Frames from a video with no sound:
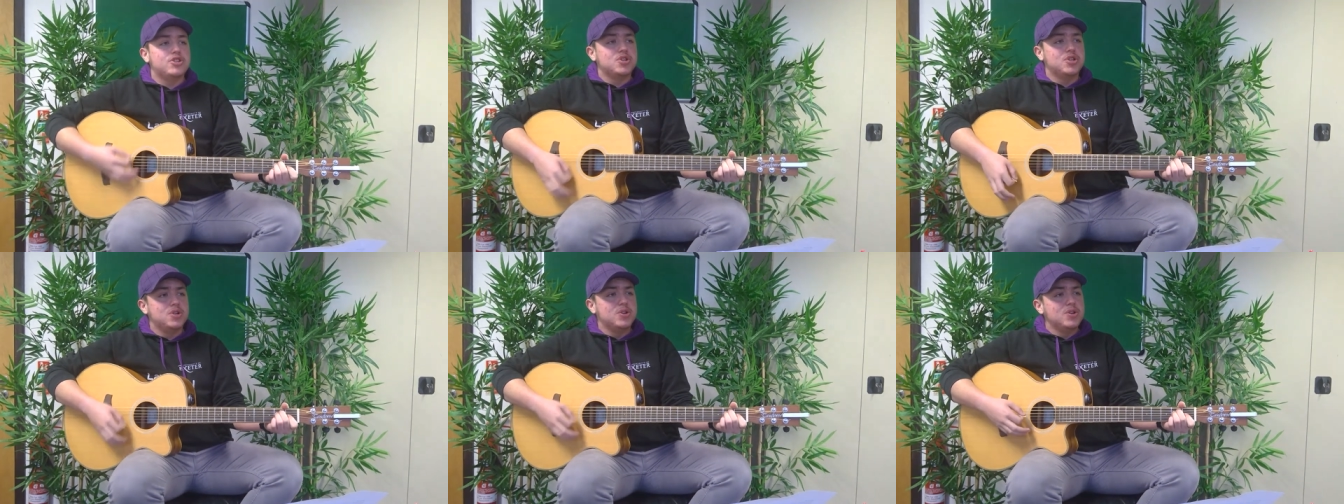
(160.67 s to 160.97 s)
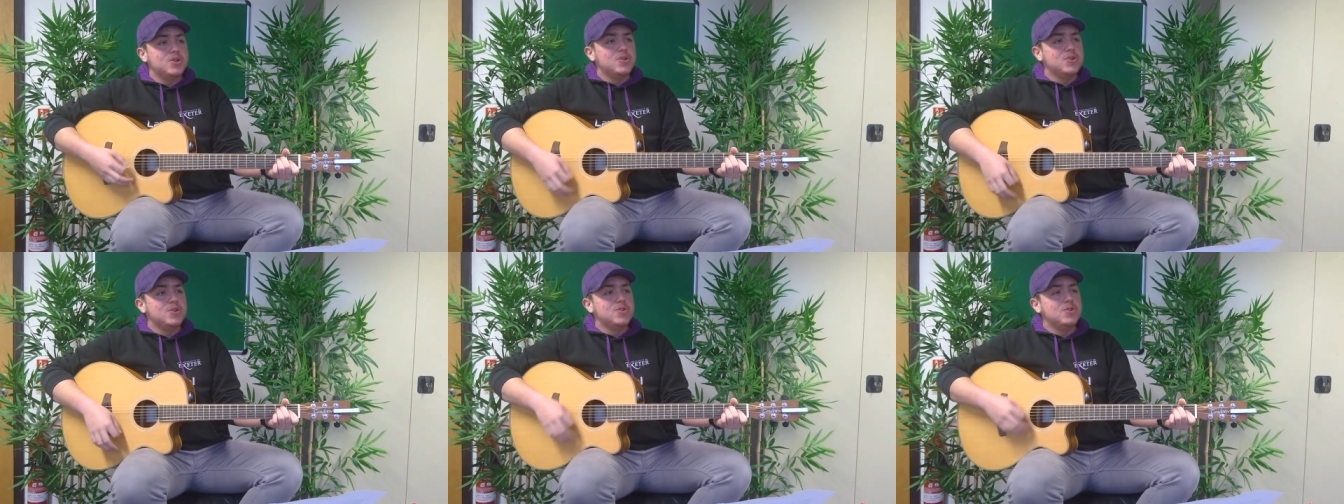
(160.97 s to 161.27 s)

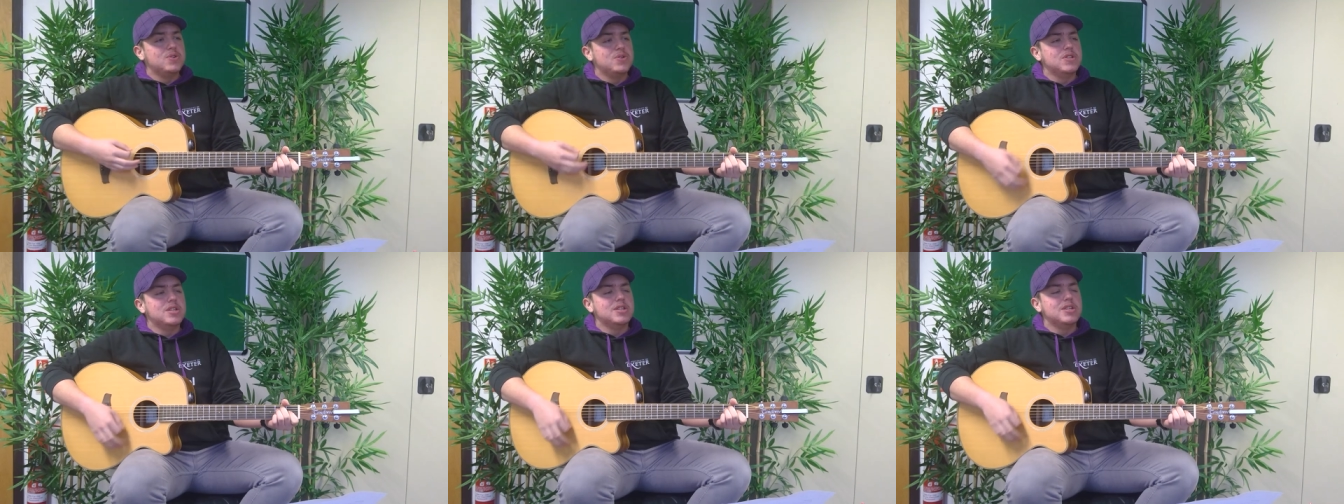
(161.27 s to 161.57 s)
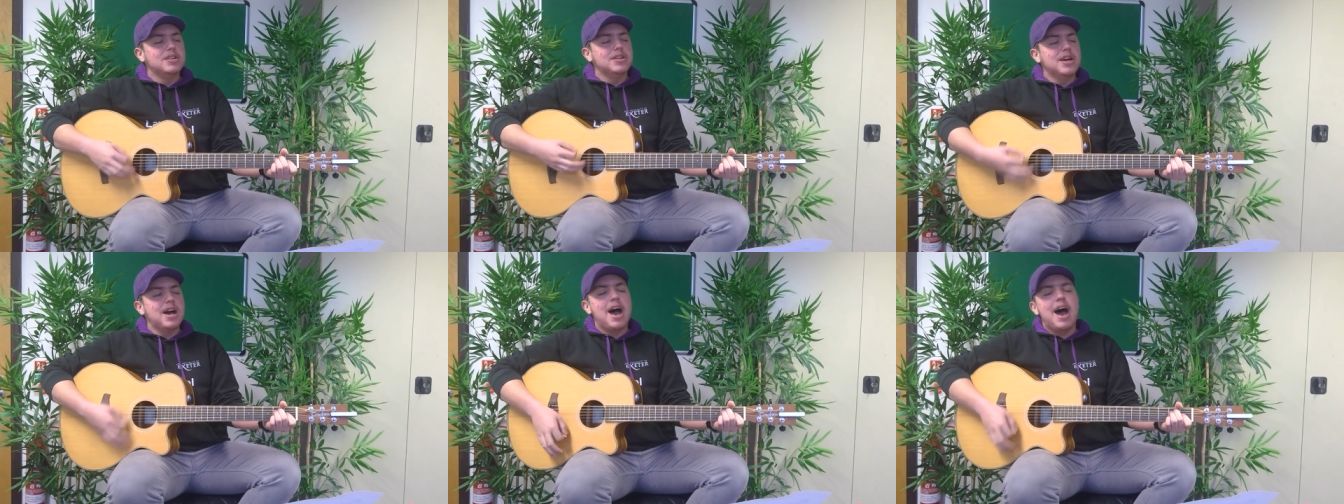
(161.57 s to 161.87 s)

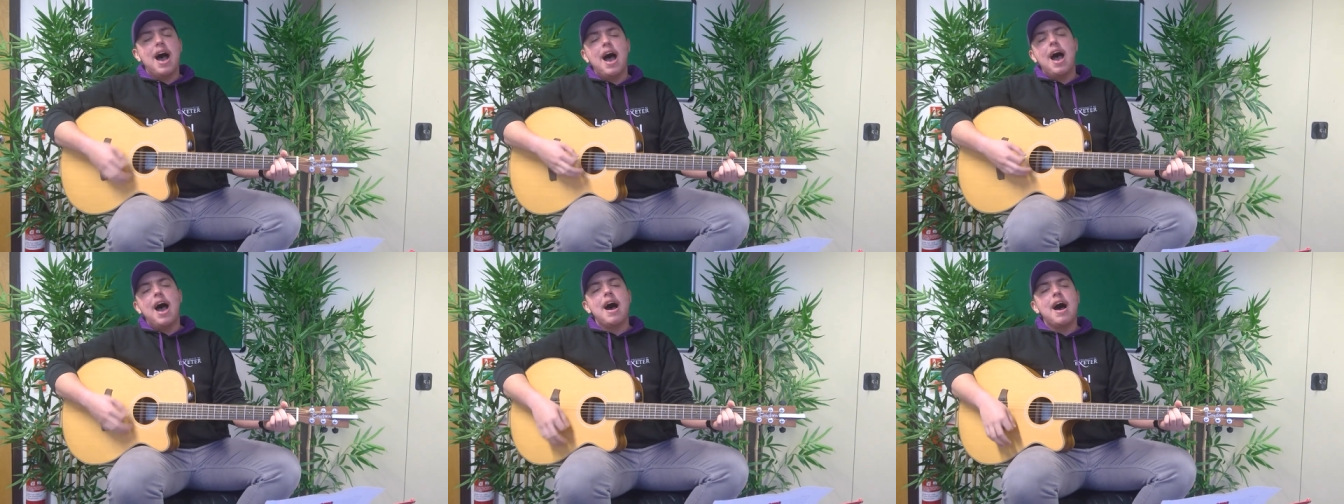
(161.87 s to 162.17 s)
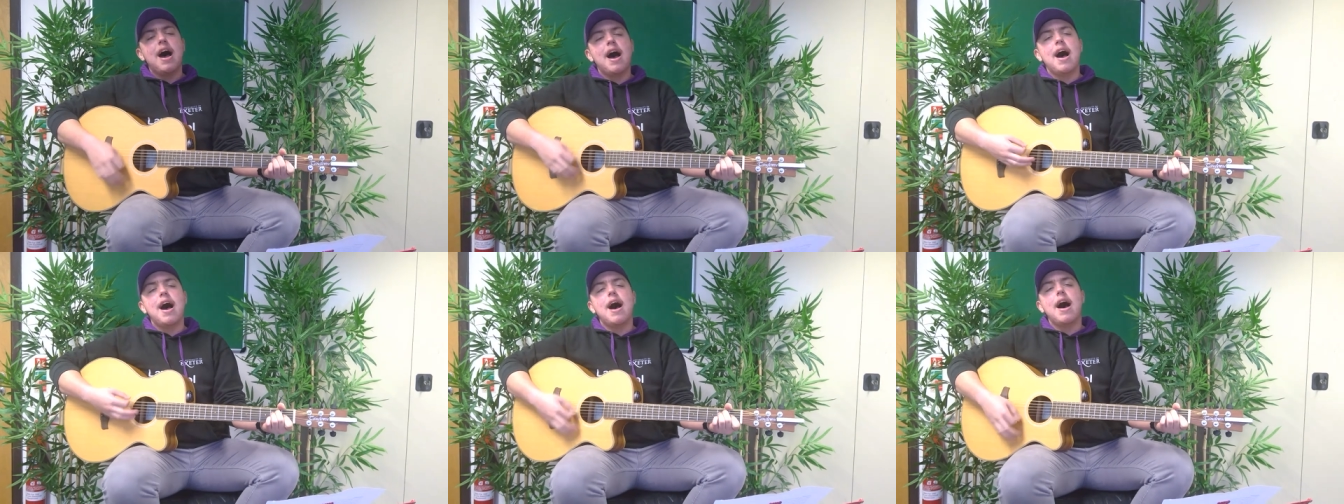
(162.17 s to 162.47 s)
drew the
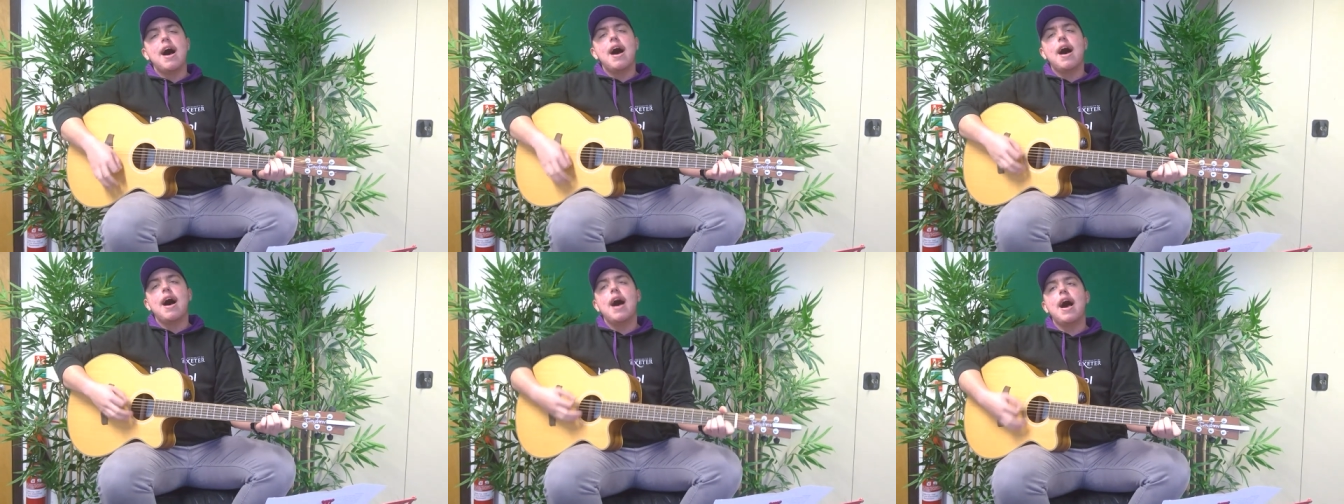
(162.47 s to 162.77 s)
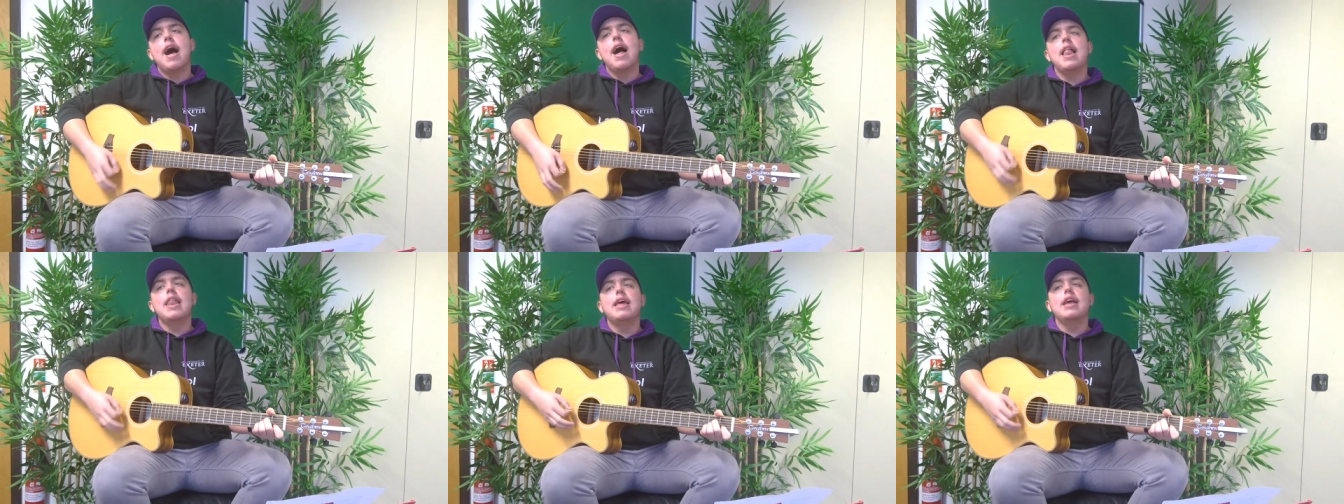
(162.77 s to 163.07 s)

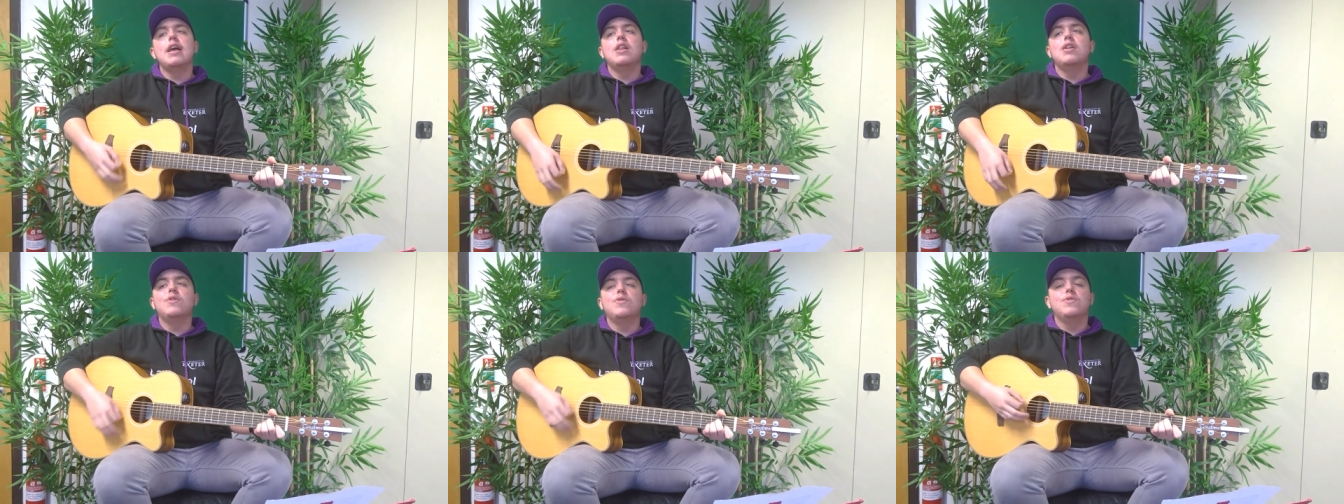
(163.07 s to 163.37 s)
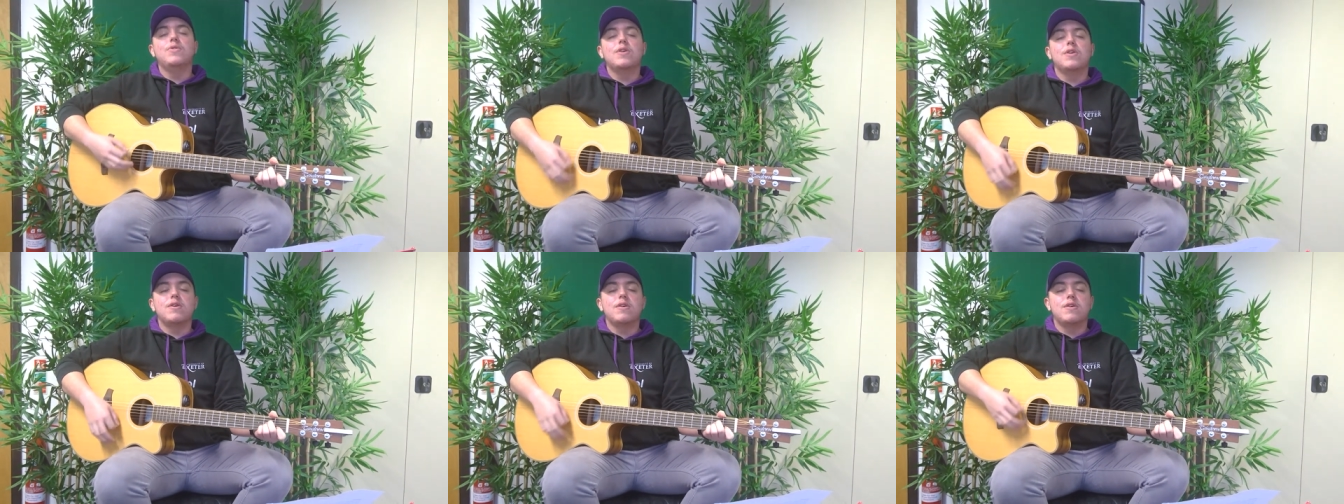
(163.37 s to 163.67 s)

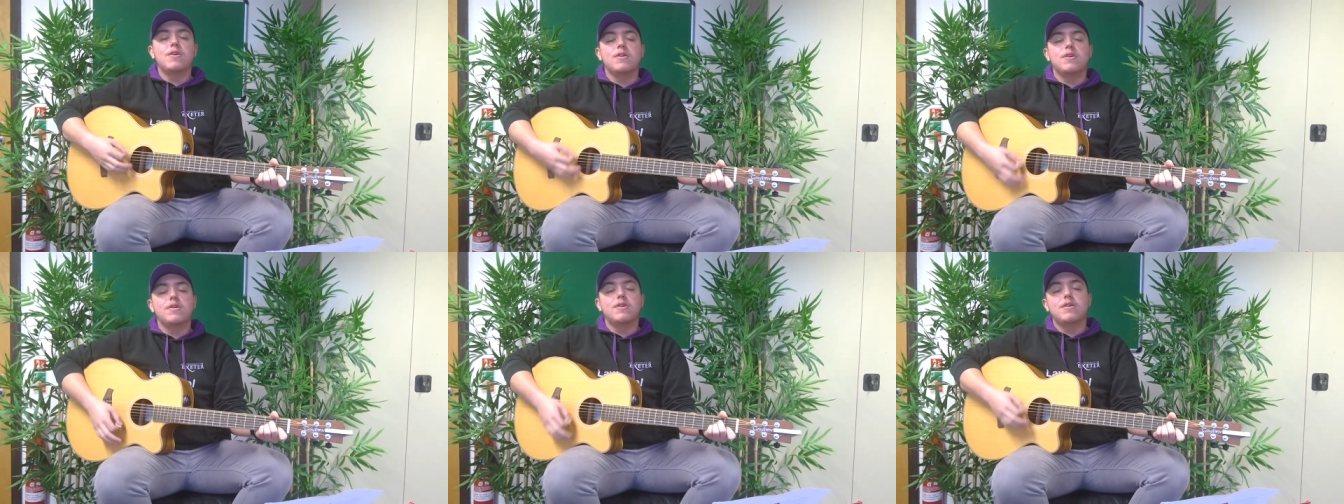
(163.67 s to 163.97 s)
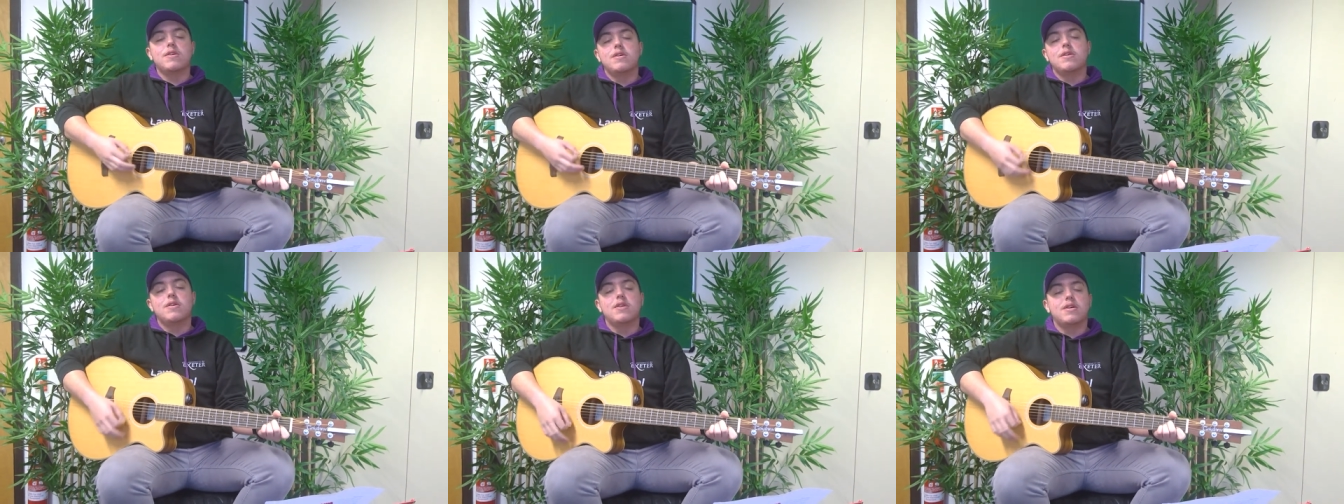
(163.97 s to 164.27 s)

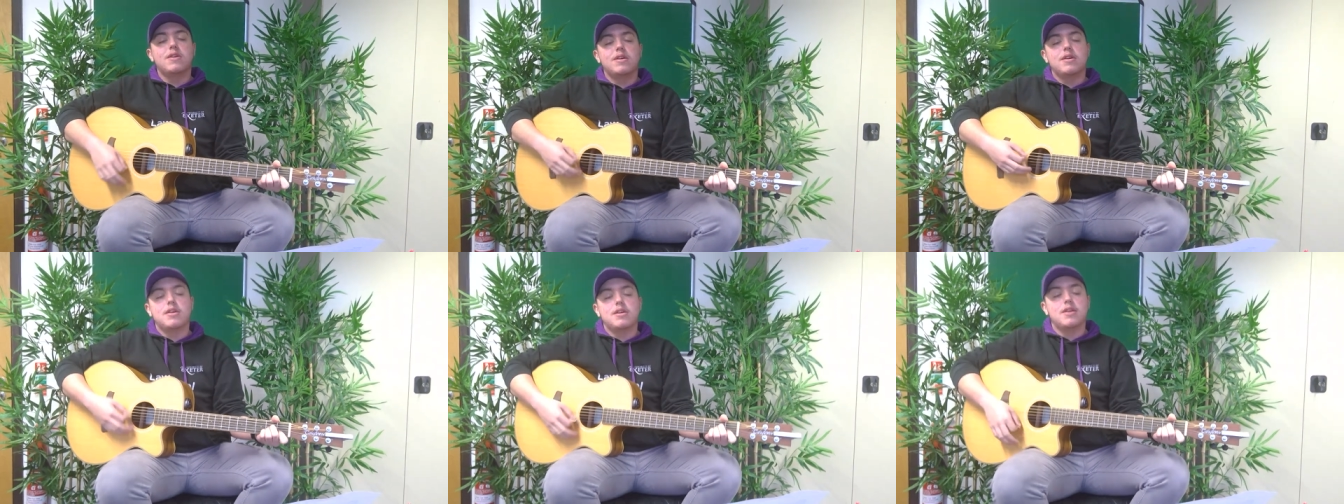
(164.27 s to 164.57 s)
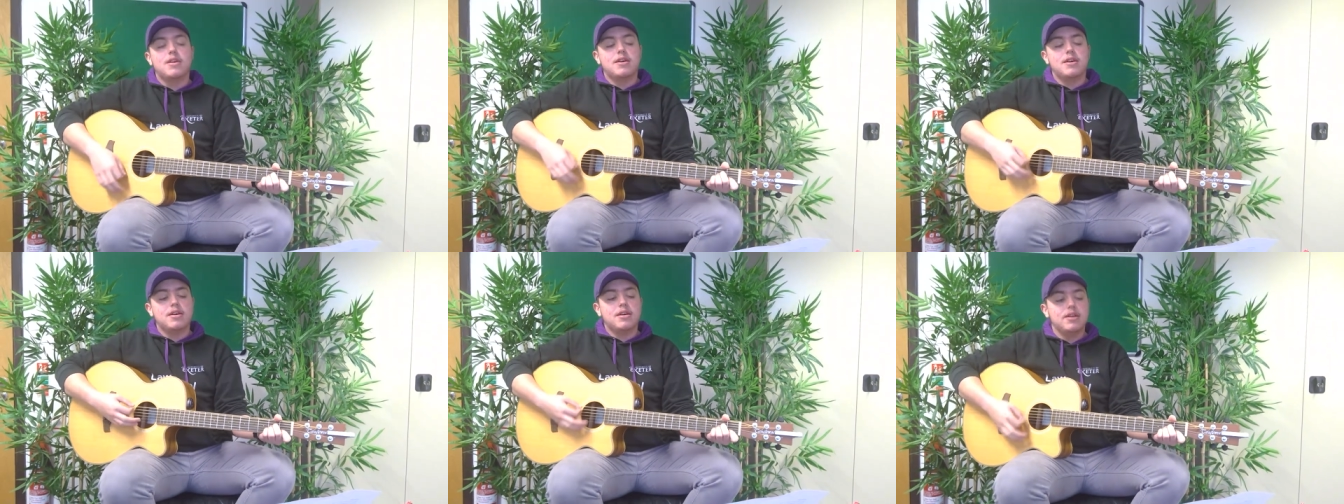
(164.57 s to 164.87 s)

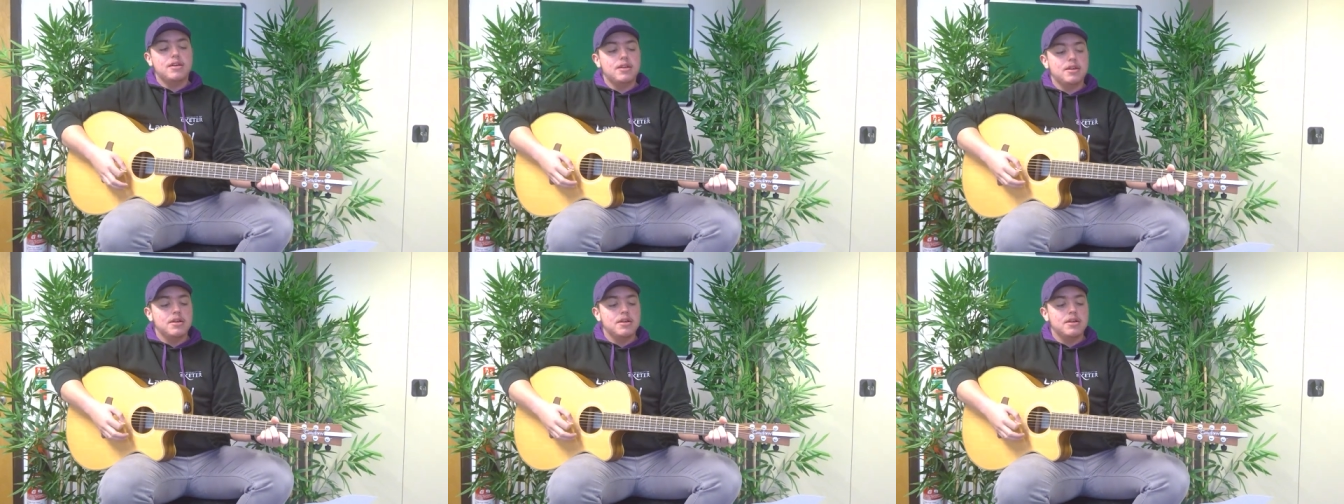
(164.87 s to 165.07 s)
hallelujah,